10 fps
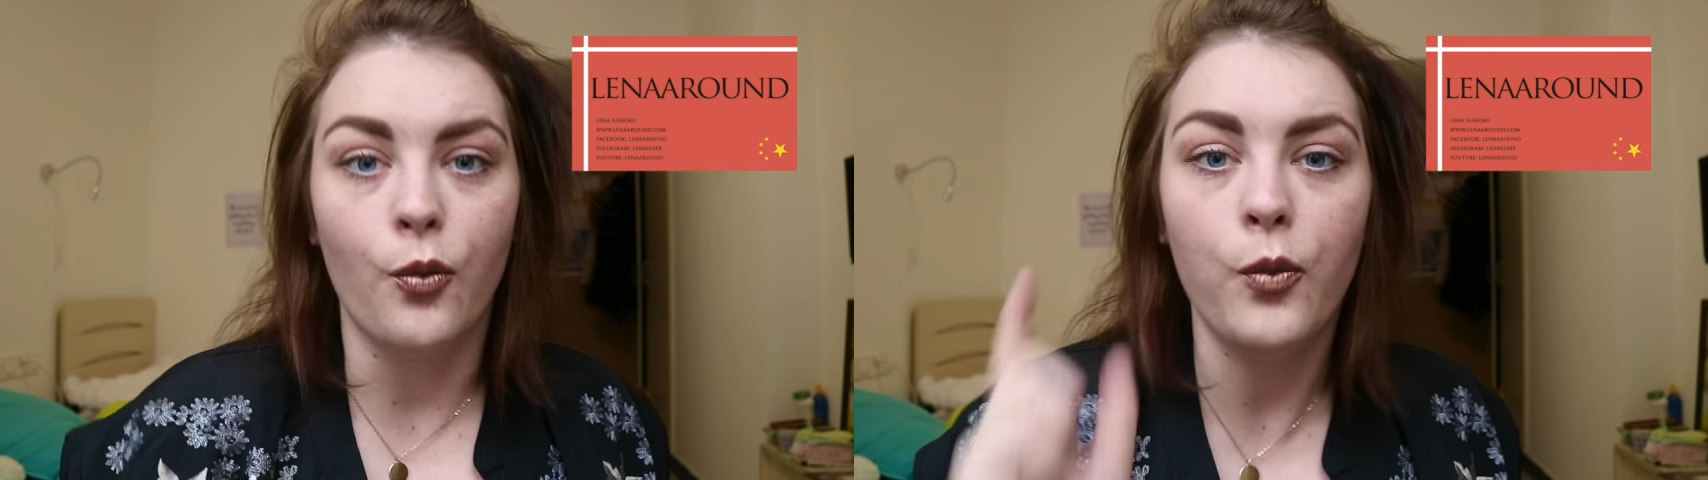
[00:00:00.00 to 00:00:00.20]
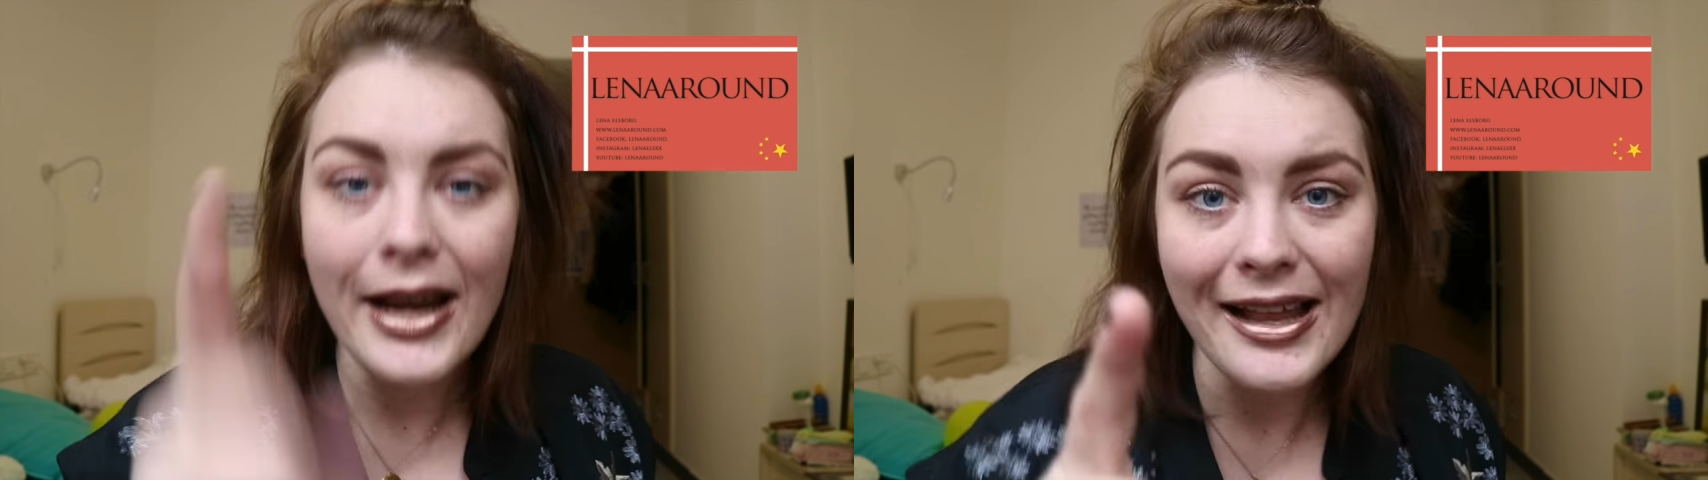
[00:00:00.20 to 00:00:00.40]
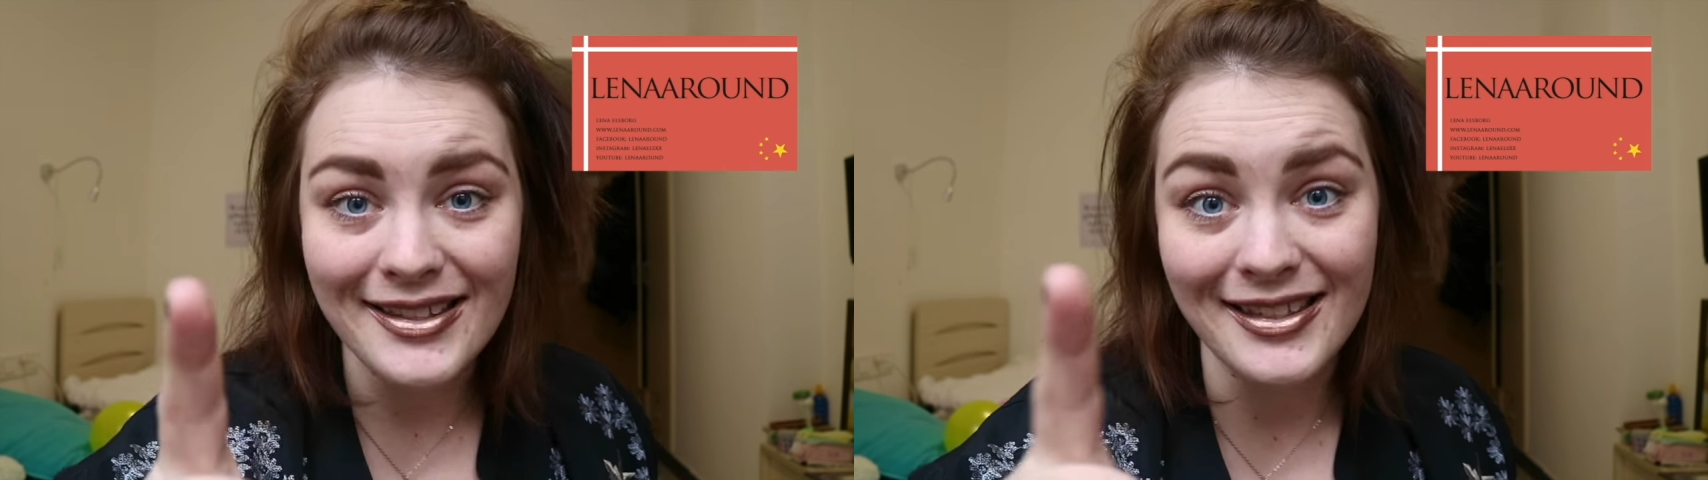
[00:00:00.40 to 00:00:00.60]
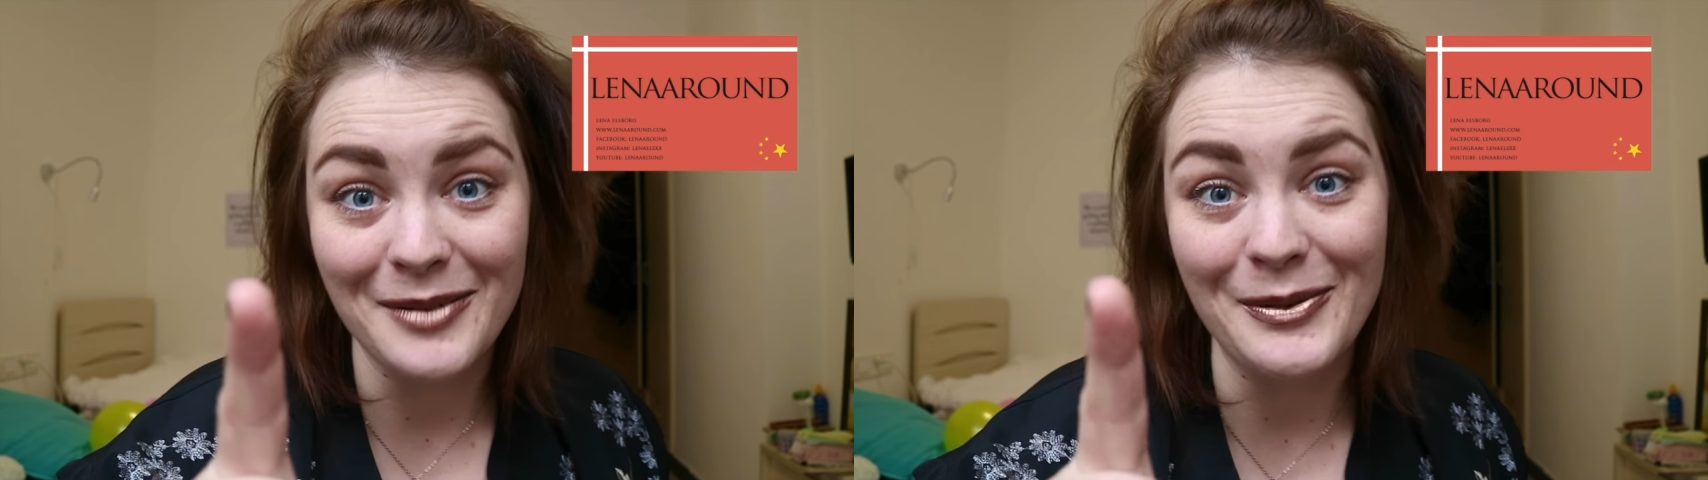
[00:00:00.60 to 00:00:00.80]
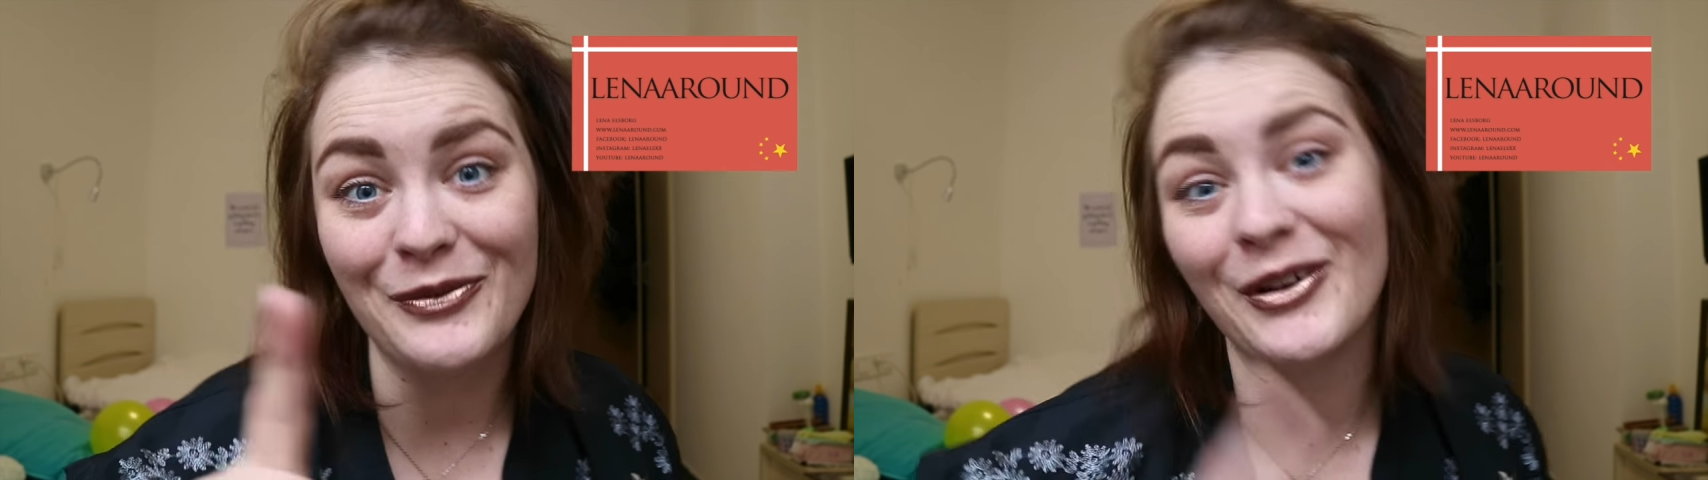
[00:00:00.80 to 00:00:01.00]
one last
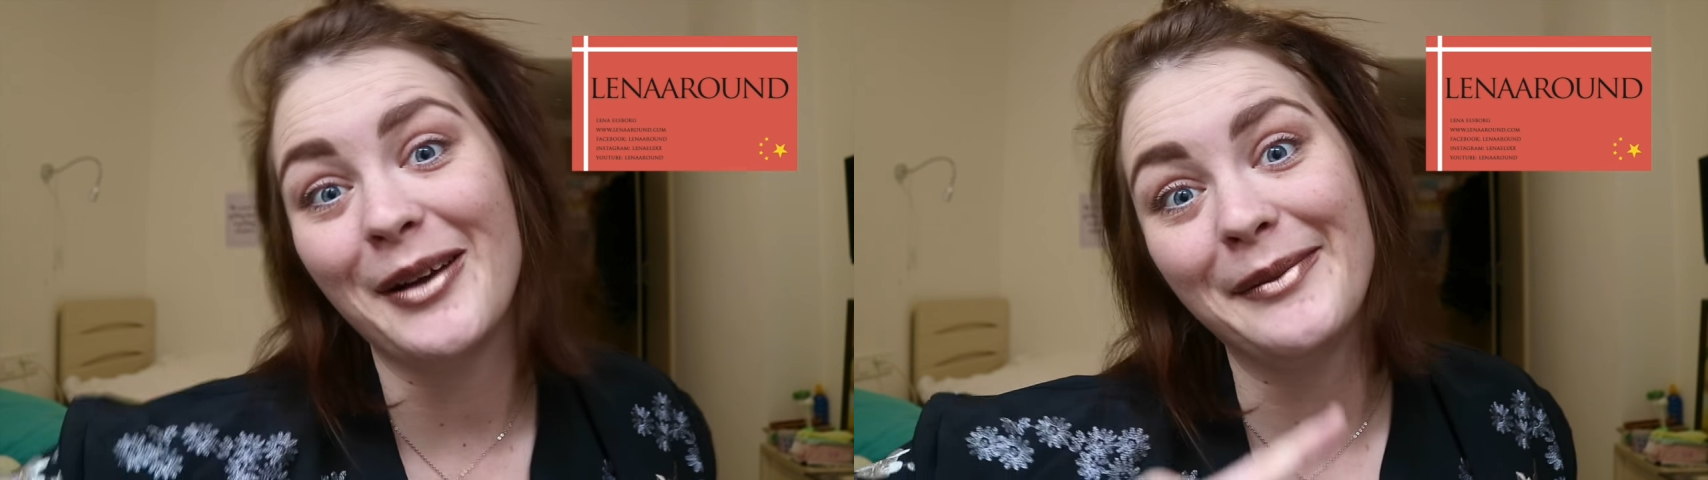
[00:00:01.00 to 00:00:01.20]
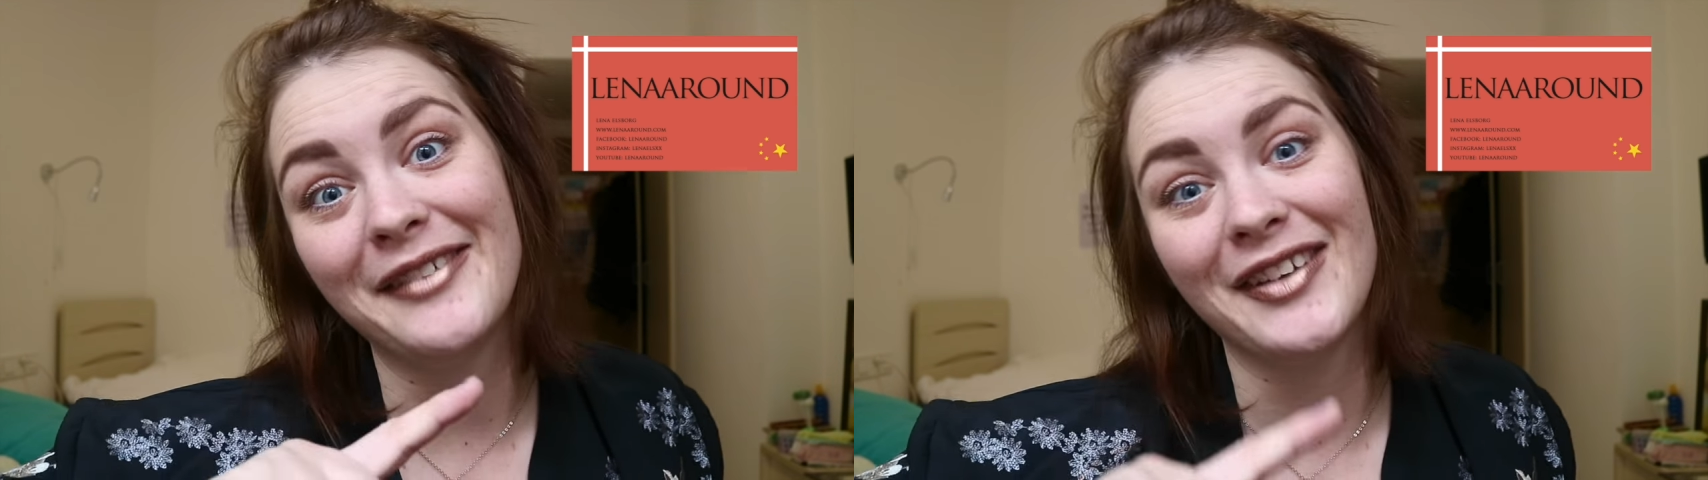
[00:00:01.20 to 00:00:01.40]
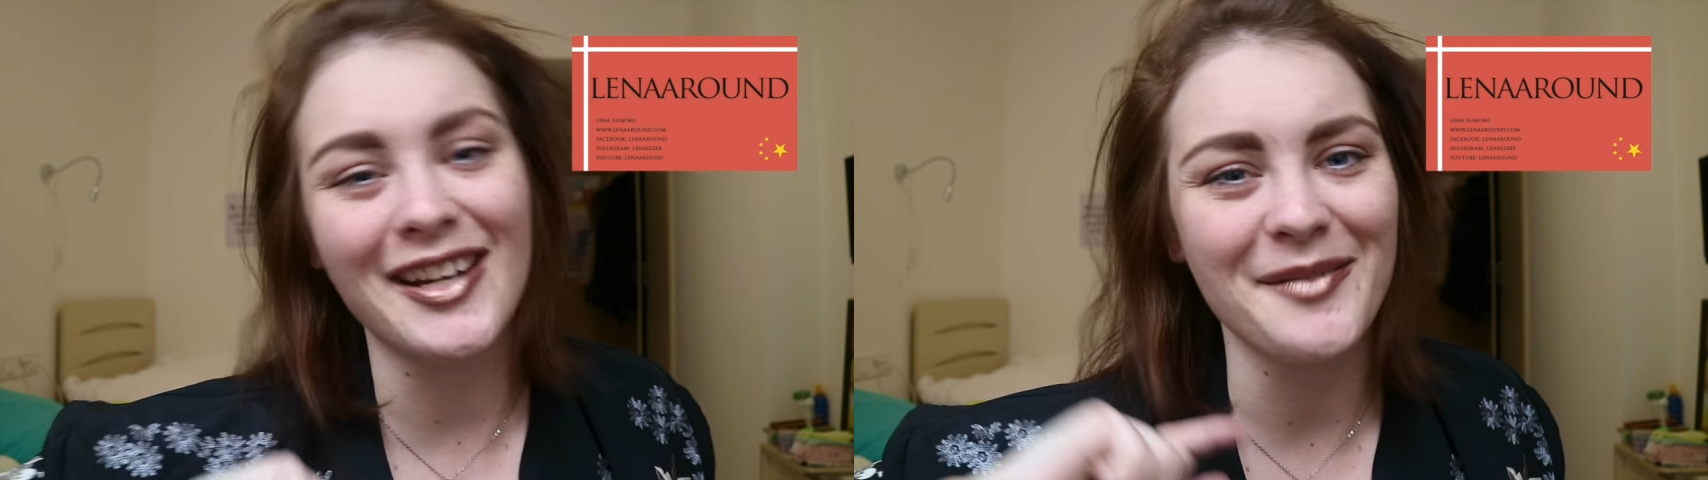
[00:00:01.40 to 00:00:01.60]
thing before I'm leaving.